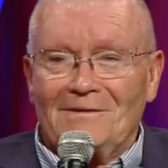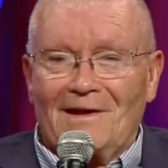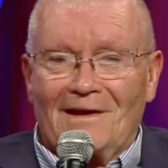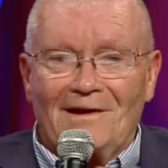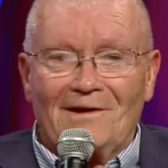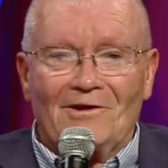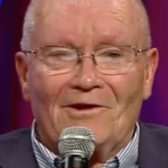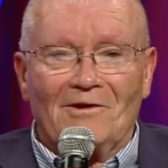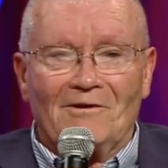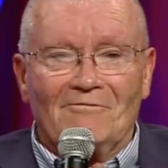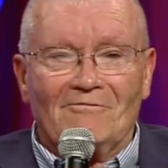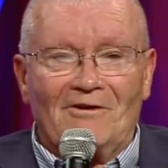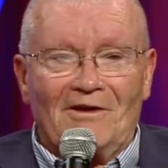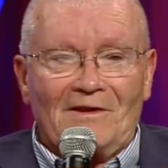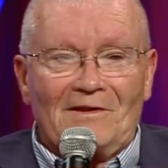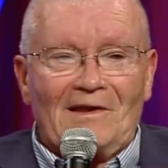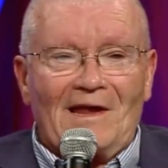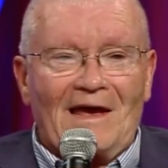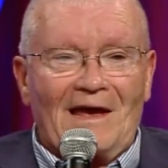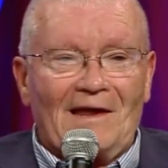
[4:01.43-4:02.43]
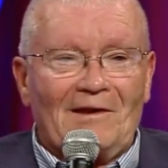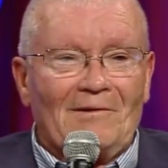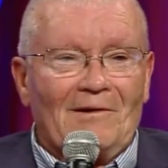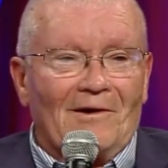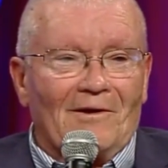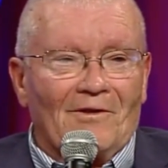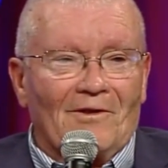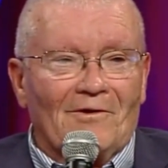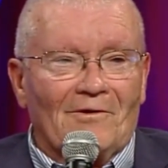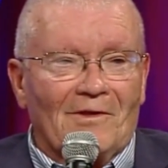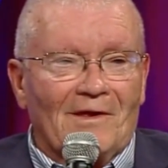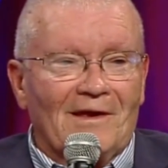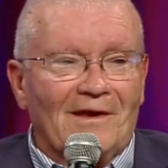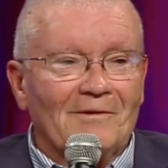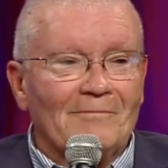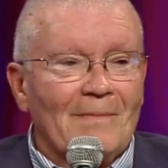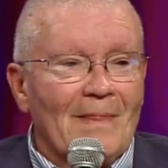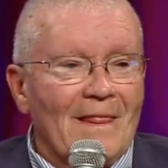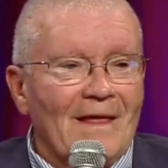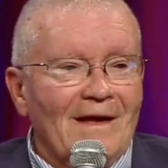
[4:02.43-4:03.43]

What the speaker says: They had to invent that, although they